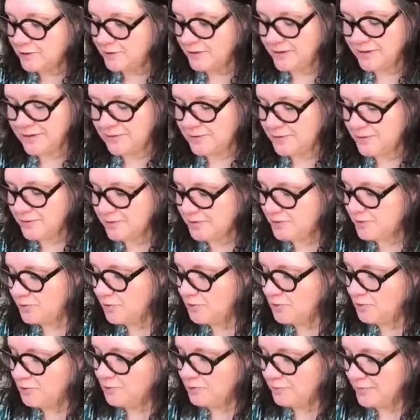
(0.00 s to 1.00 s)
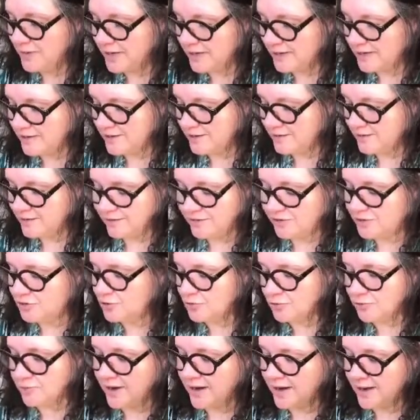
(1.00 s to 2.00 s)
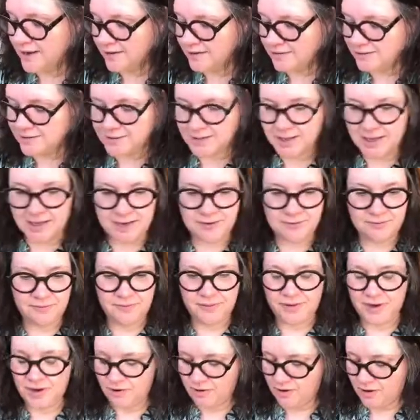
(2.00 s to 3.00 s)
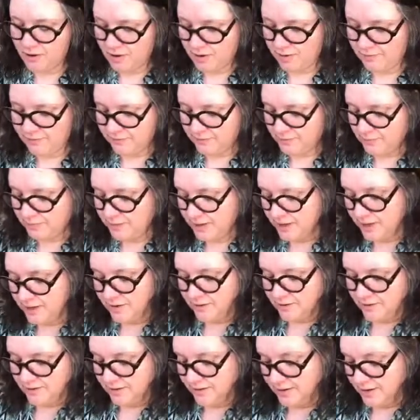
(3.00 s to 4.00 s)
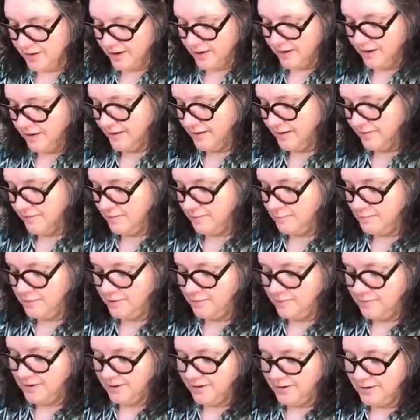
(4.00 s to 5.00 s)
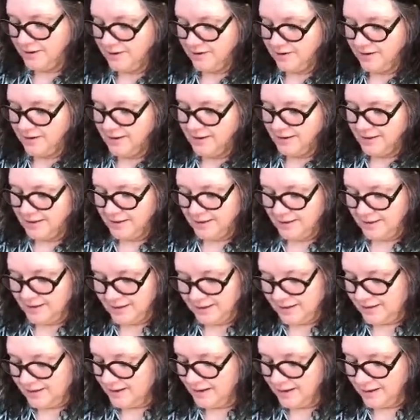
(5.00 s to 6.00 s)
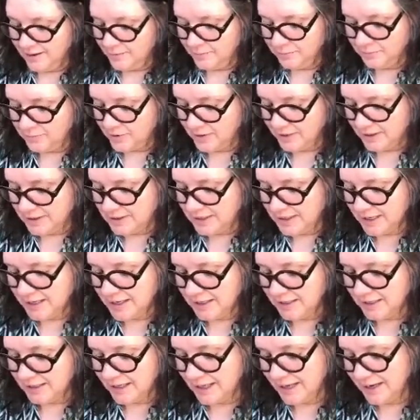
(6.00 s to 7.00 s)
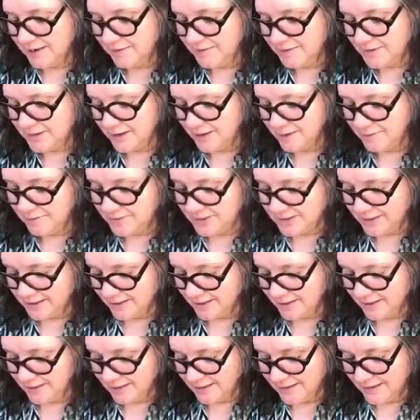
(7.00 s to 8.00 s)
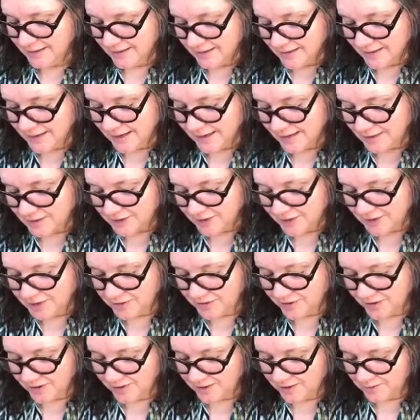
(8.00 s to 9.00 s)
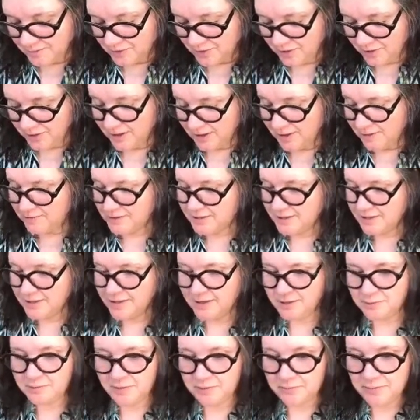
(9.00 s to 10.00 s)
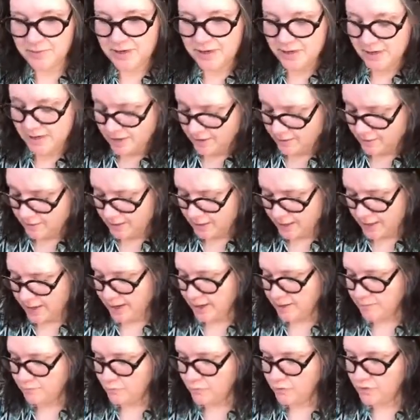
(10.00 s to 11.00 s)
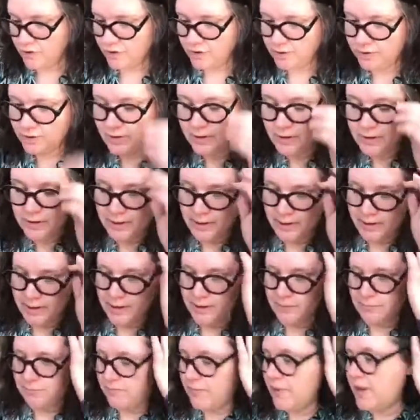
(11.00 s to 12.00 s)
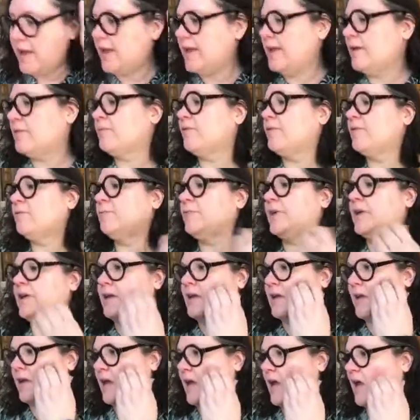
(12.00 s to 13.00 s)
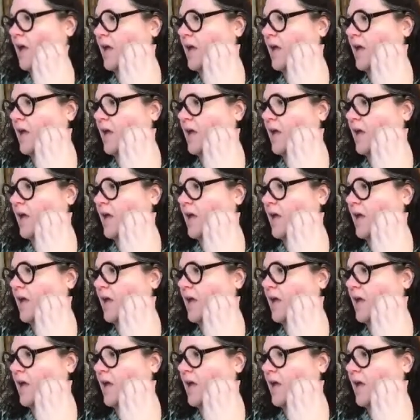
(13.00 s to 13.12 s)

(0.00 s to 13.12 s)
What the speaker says: there are so many trails that veer off from here and there and everywhere around here. It'd probably take you a lifetime to actually try them all out. We've been here in Canmore. In May it will be